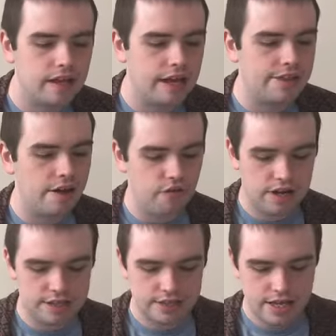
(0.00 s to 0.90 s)
And that
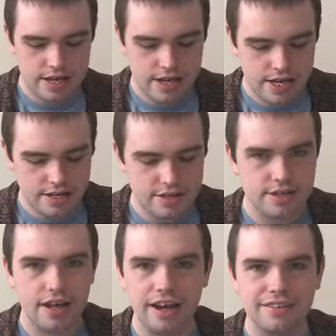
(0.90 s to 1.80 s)
writer is,
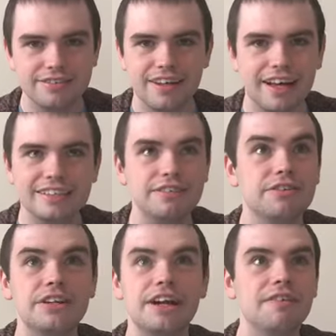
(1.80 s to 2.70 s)
as if I'm
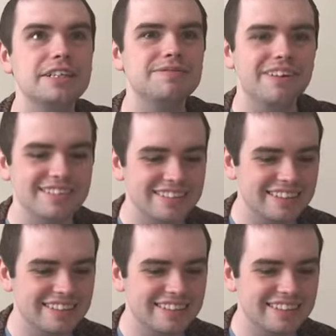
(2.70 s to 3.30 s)
going to get a response,